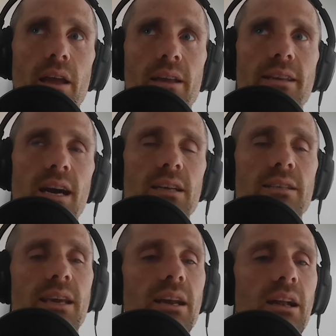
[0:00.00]
it
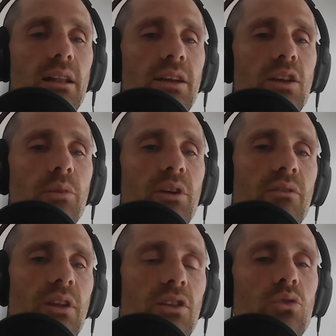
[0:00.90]
does get a little bit
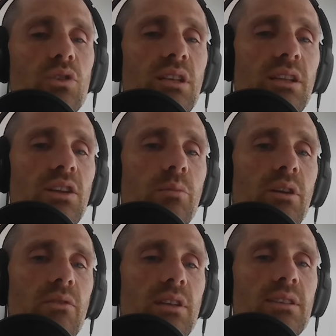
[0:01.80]
of it loses a little
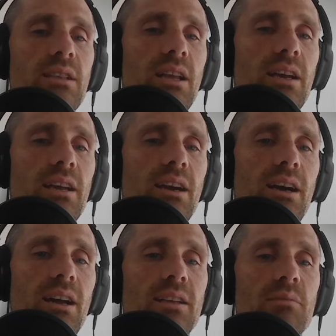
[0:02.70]
bit of its like
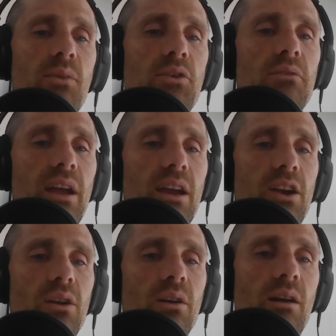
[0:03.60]
uh, its
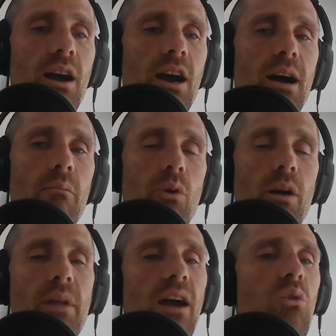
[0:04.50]
motivator um, where
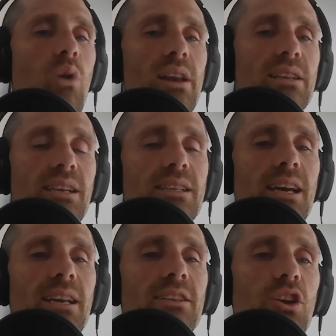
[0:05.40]
i'm not quite as
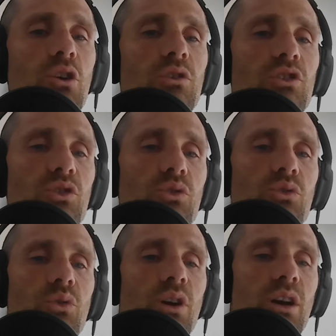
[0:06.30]
excited to go and
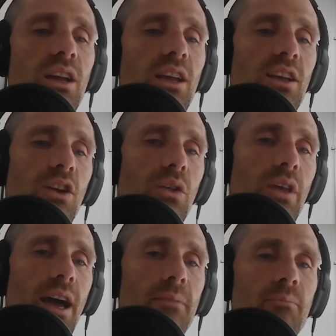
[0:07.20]
do you know
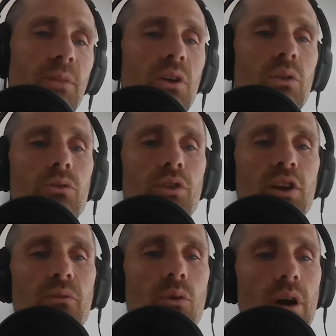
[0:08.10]
that
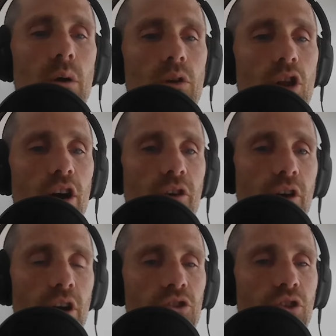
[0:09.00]
three to four hour long
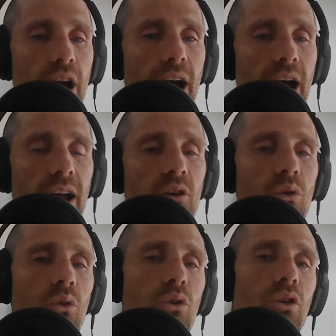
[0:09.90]
run on a track
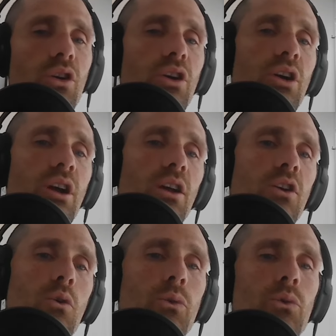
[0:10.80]
or
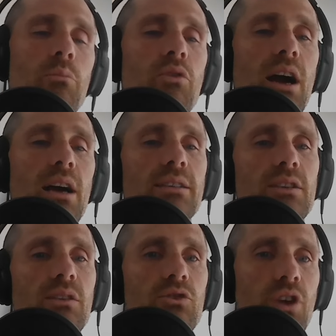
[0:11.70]
go through the
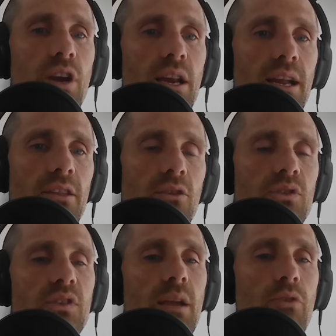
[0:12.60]
process of training in
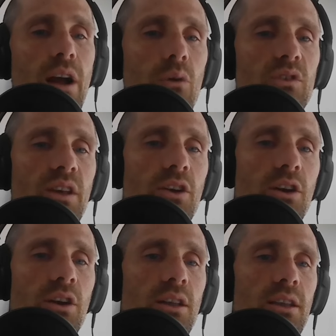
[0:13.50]
those same routes that are
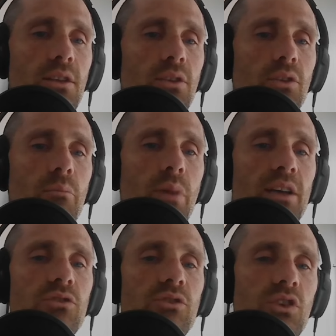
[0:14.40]
going to yield the
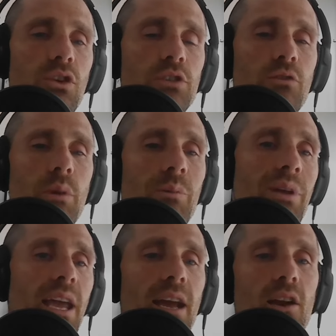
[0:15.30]
best results from a
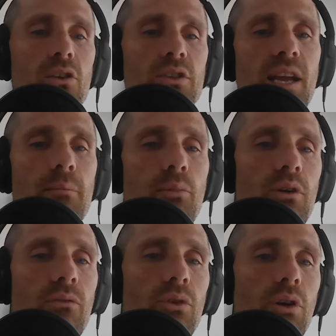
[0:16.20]
mechanical
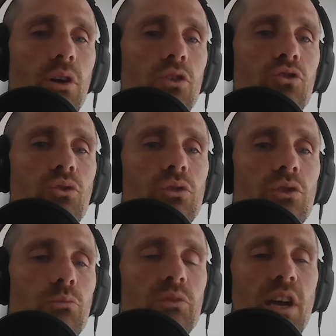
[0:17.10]
standpoint for a
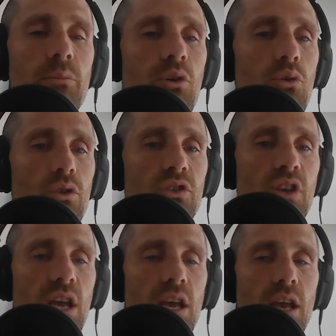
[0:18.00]
controlled loop type
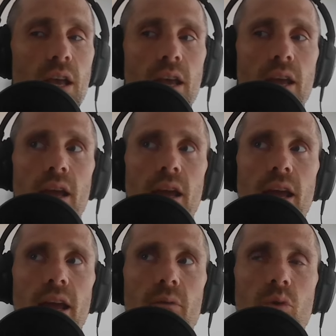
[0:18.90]
course
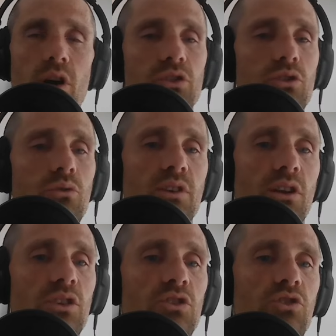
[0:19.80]
and what I'll do is
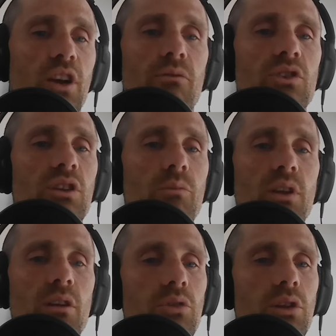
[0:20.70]
I'll just train for
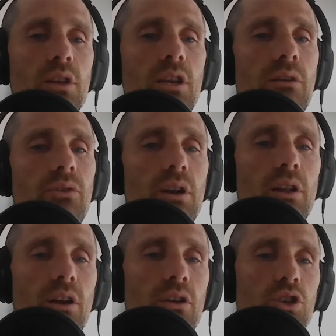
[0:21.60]
something completely different.
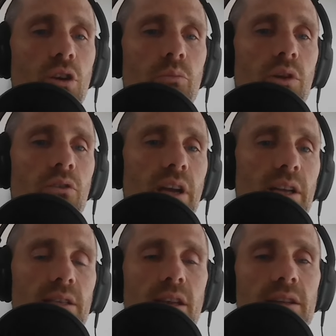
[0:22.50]
Like I'll jump in a
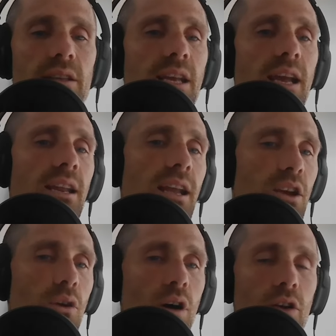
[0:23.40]
race like the San
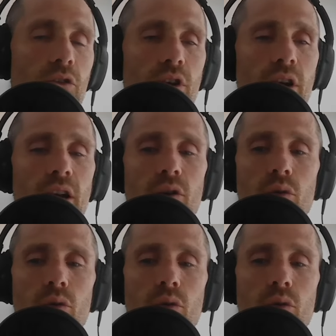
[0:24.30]
Diego 100,